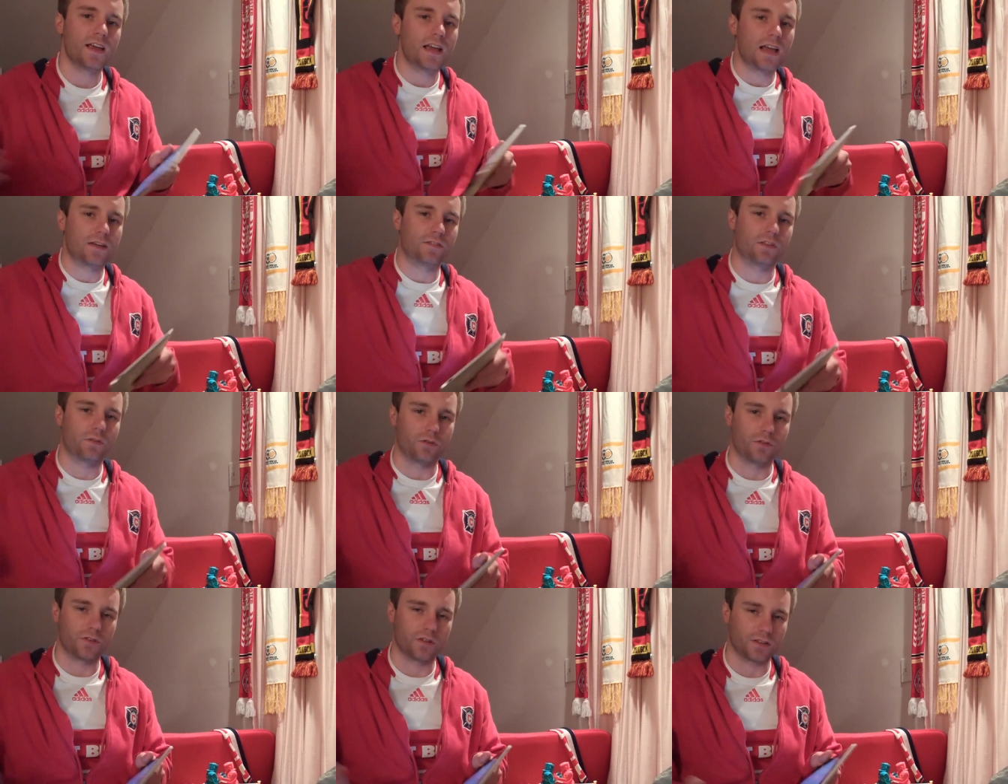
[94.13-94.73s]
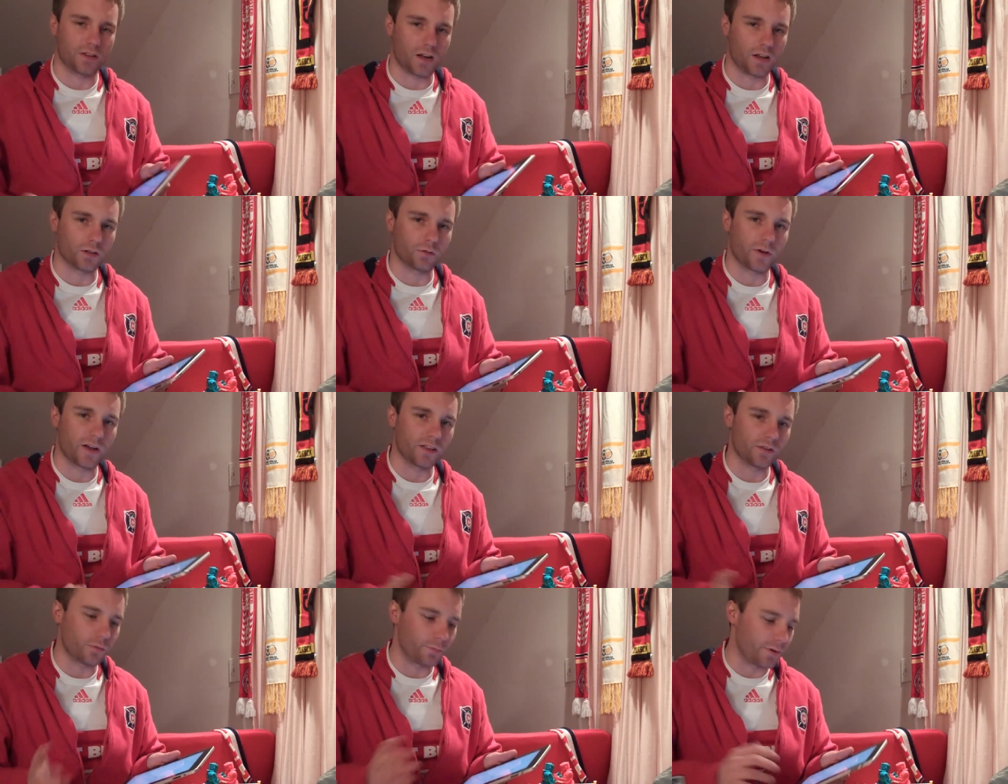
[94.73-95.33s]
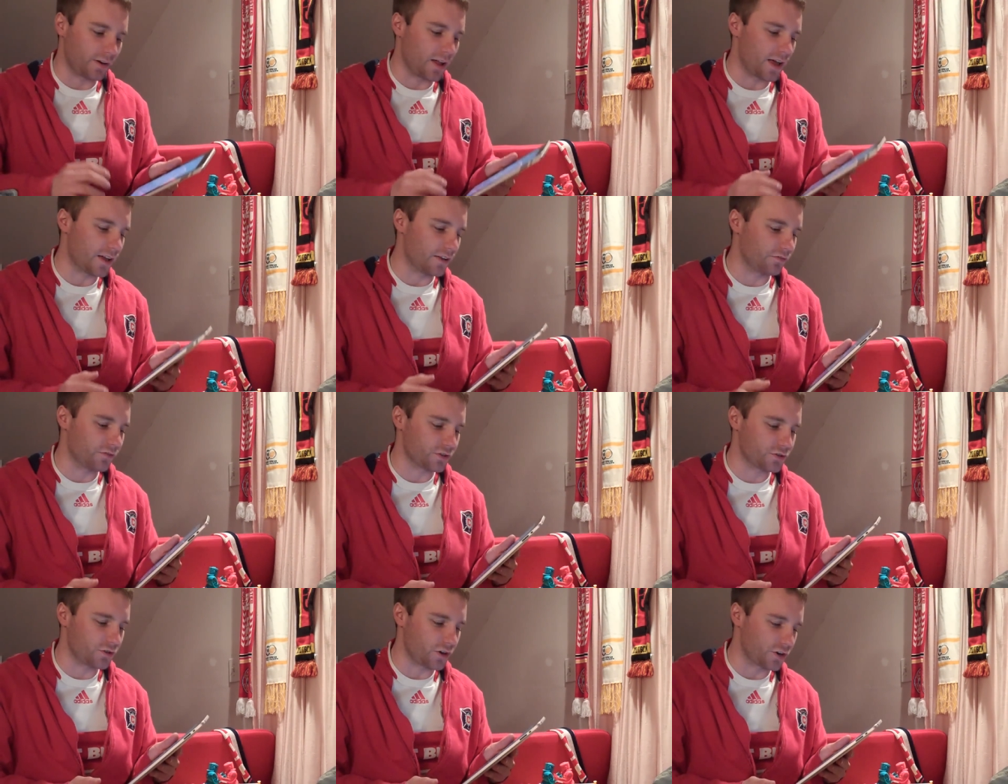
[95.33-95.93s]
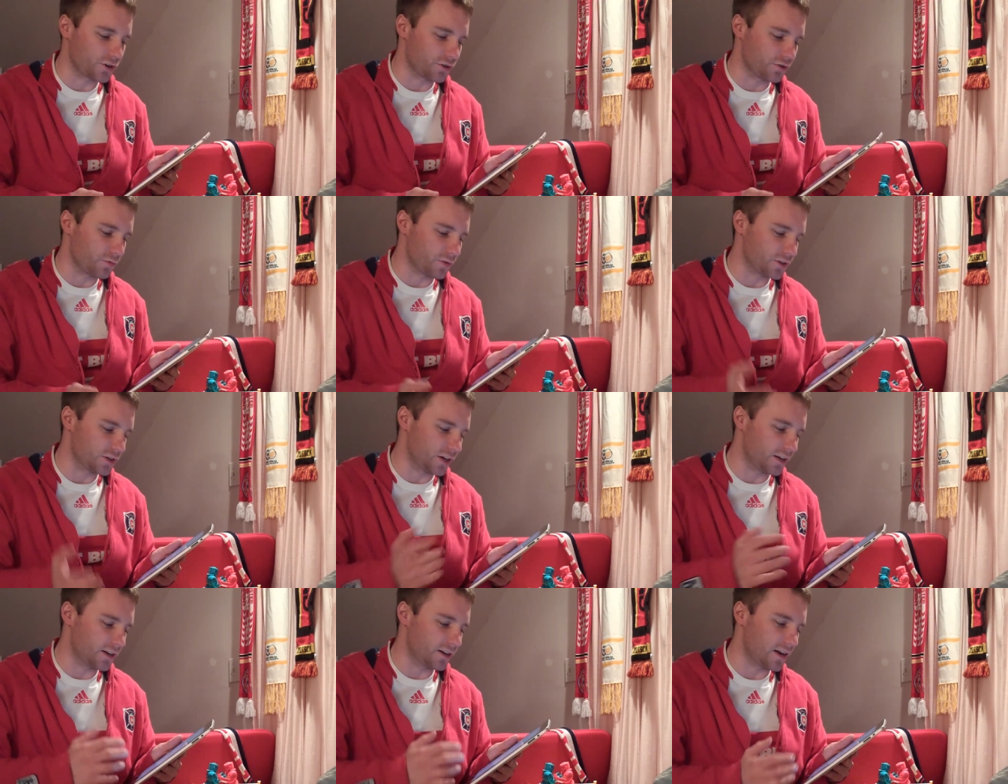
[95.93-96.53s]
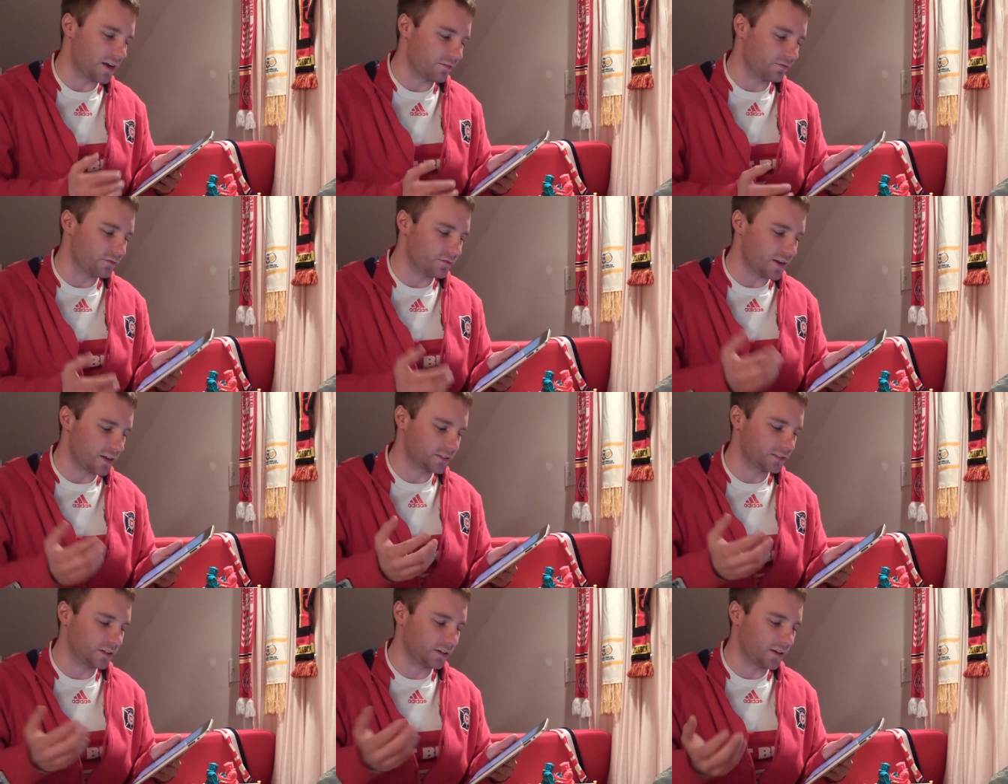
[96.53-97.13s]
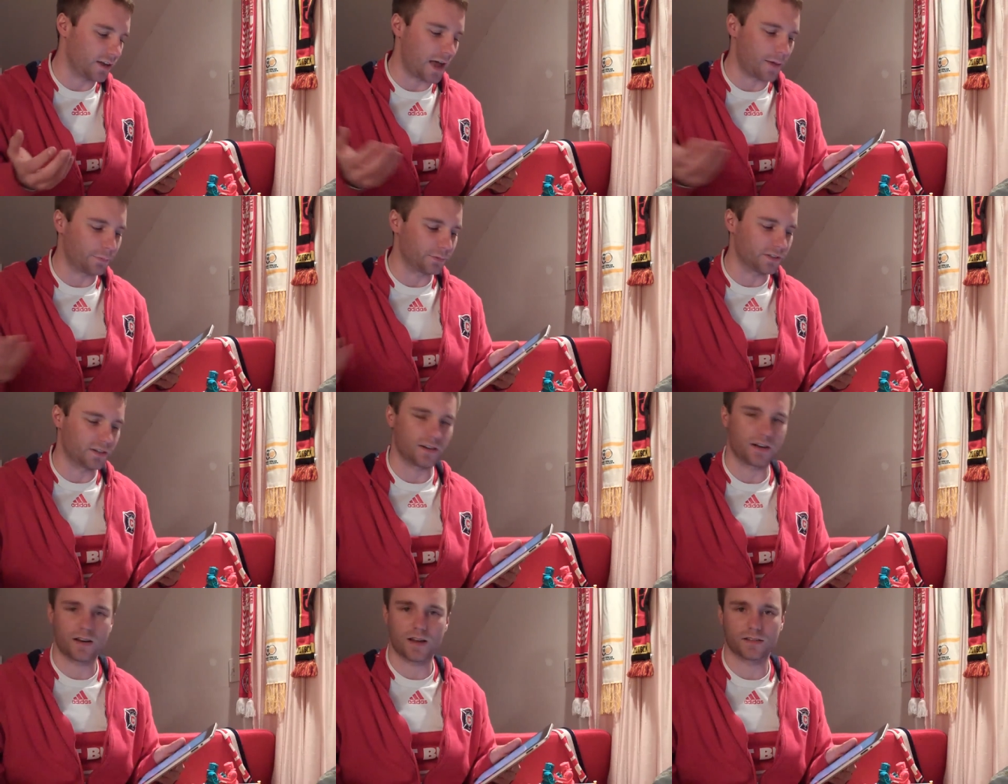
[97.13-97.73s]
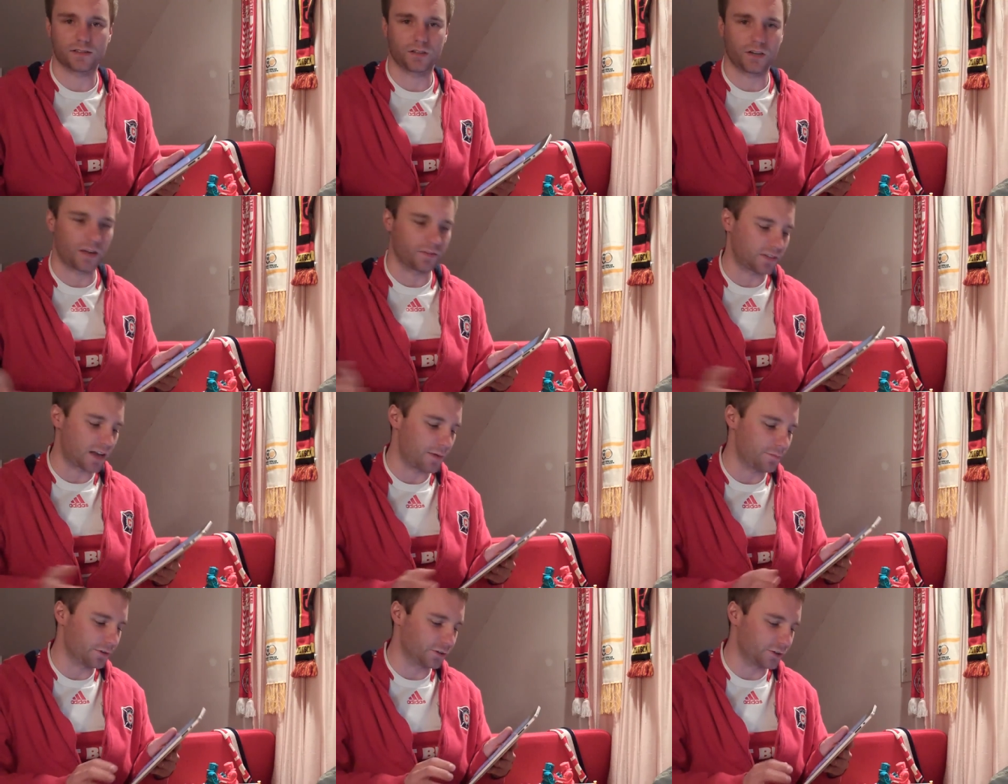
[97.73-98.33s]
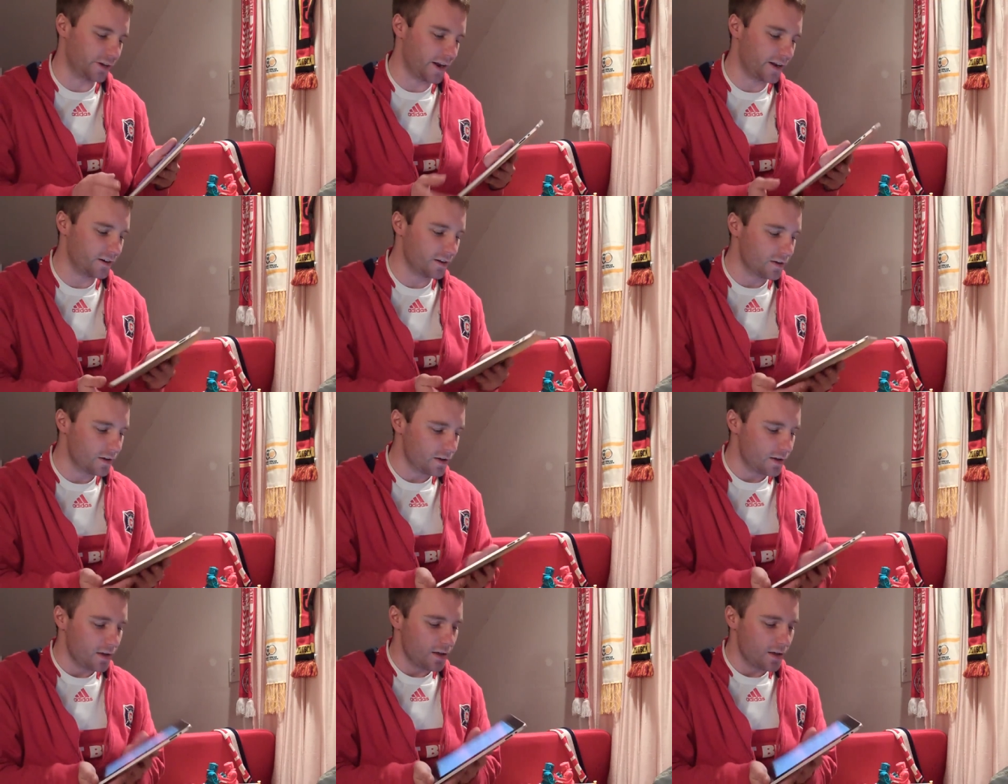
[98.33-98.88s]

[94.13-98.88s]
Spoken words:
If they would have done it the other way, there would have been a lot of infrastructure, which they didn't have necessarily. Apple didn't necessarily have time to create.